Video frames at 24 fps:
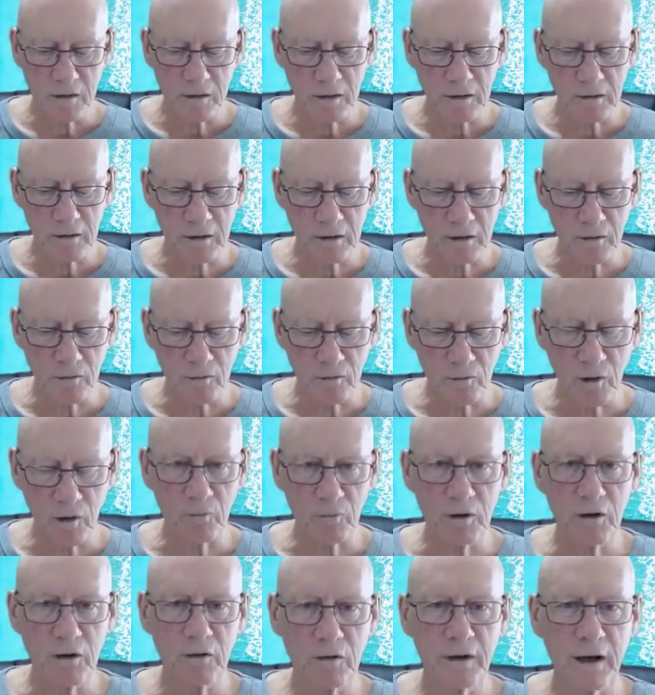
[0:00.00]
What
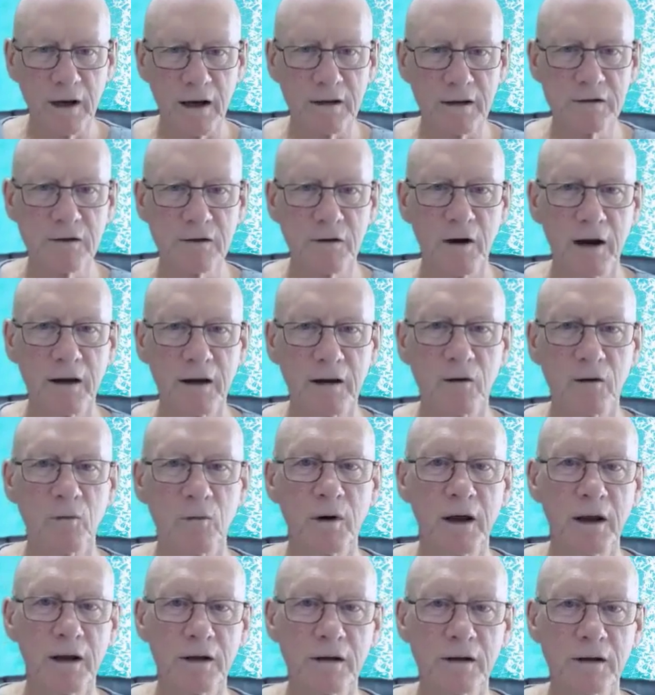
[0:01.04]
we look at is creating
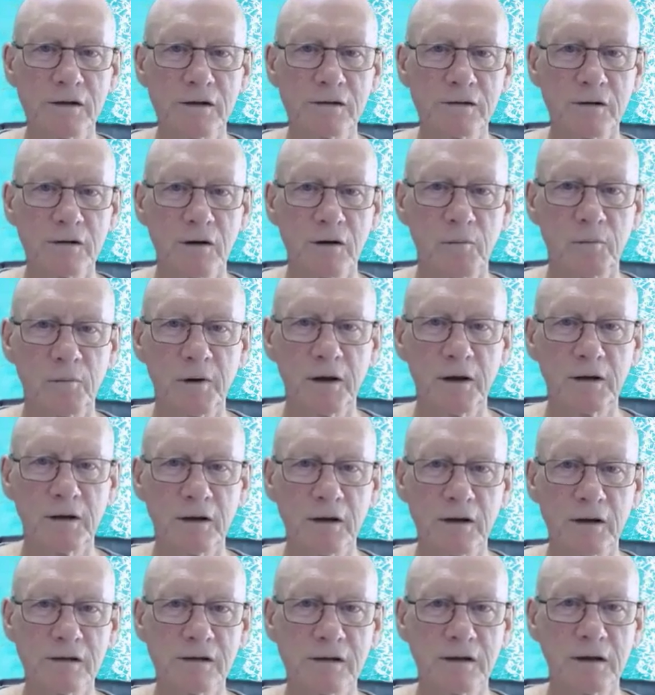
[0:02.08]
awareness on
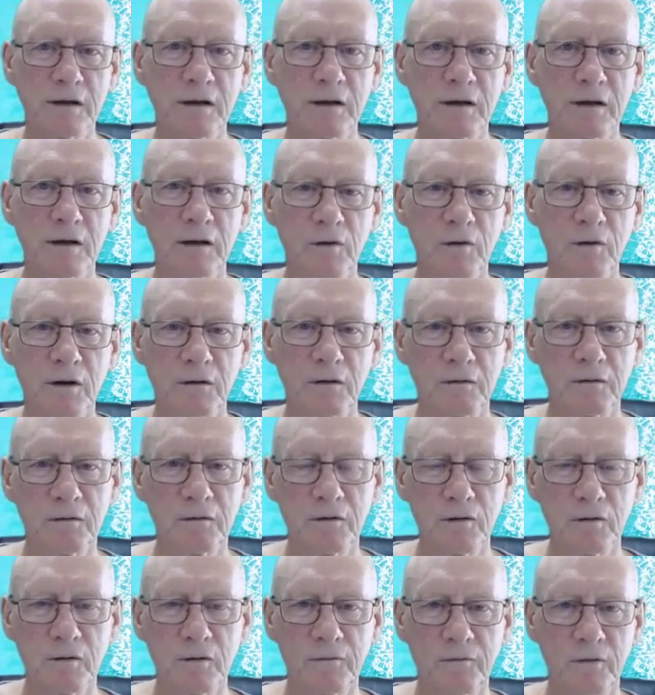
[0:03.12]
PTSD, and we
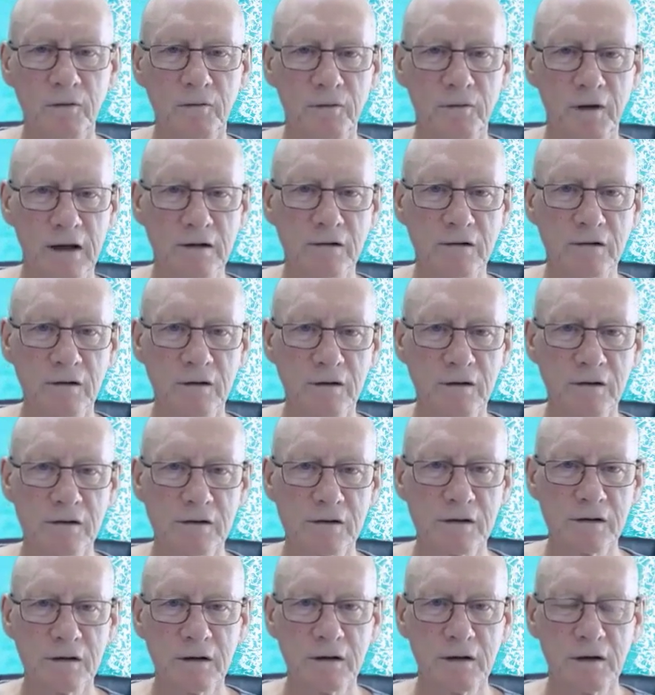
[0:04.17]
do it for
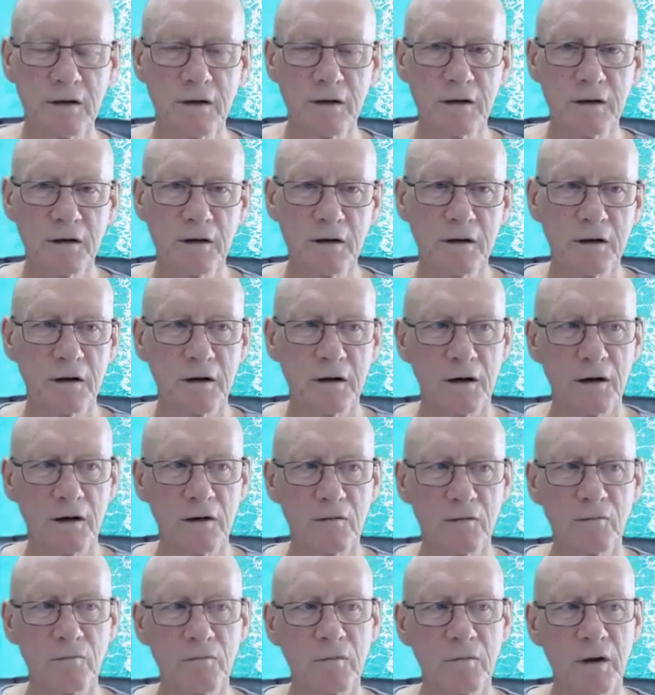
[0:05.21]
veterans.
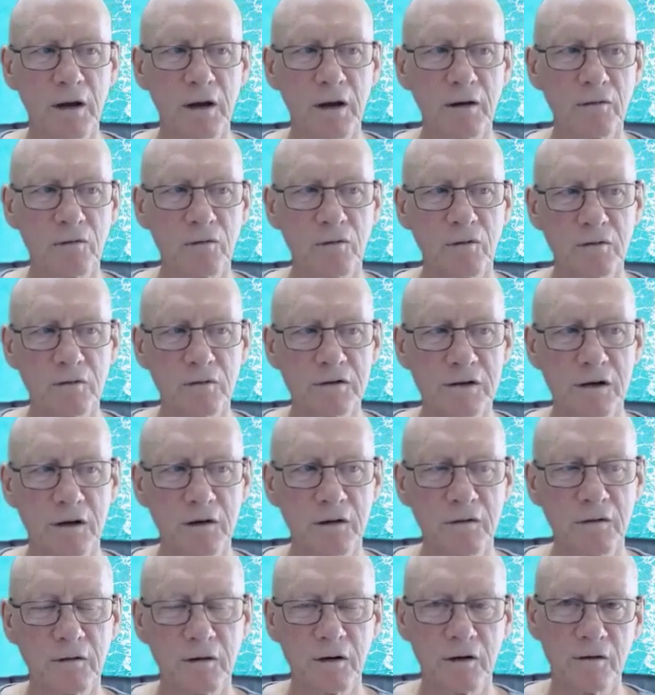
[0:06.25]
And
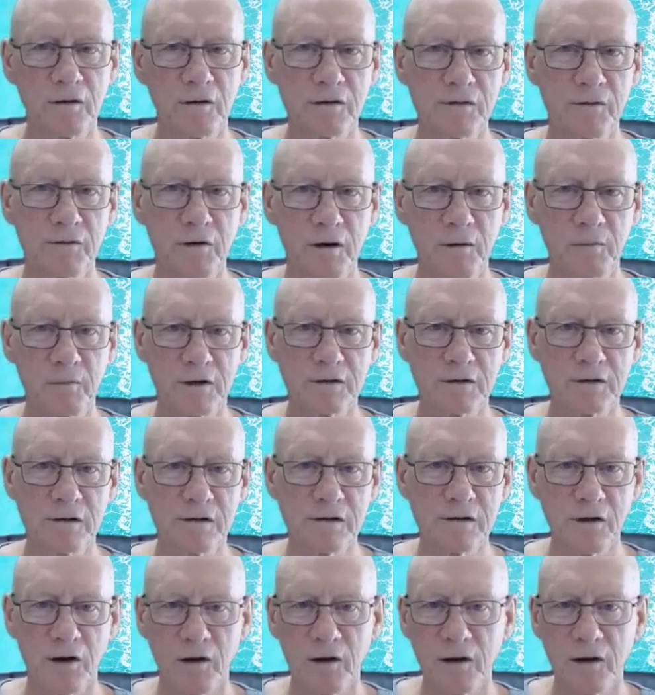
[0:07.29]
also, it's very much a
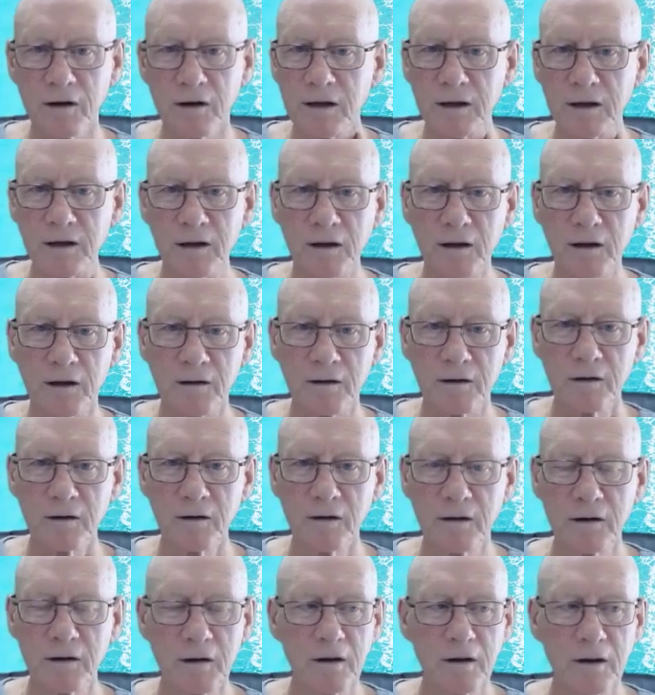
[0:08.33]
silent killer,
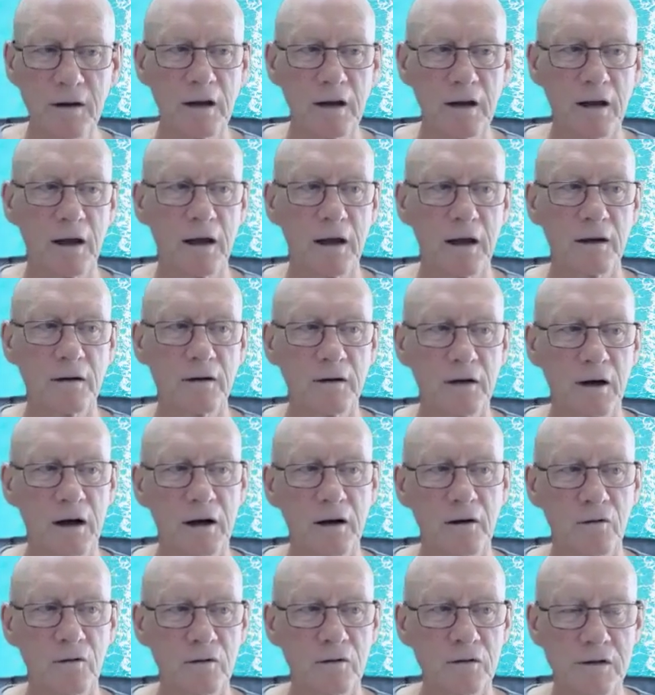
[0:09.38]
and
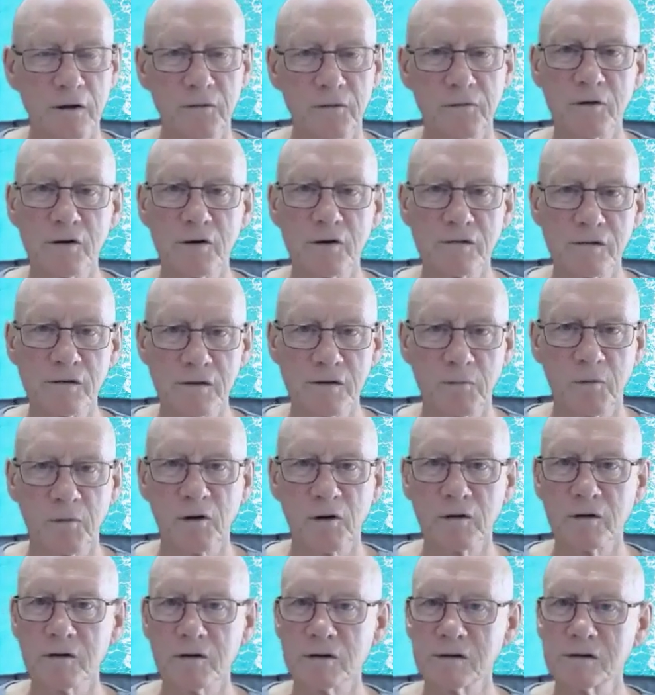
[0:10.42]
also first
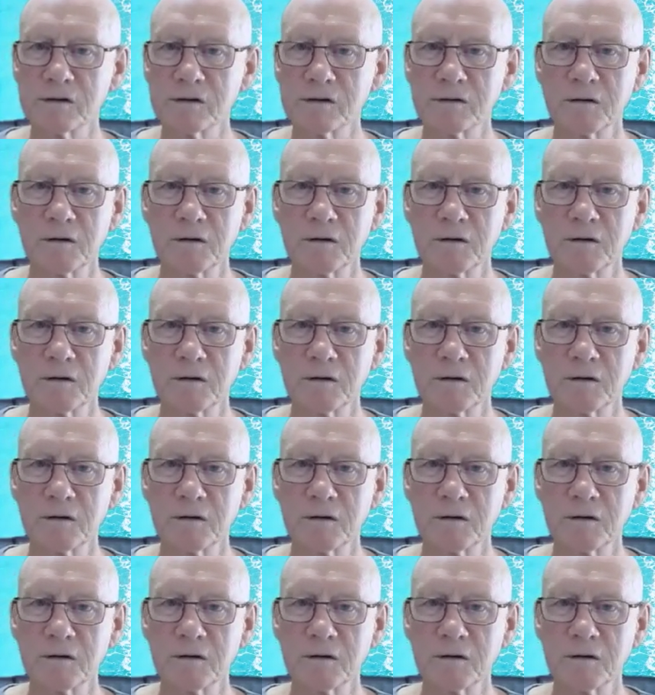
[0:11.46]
responders.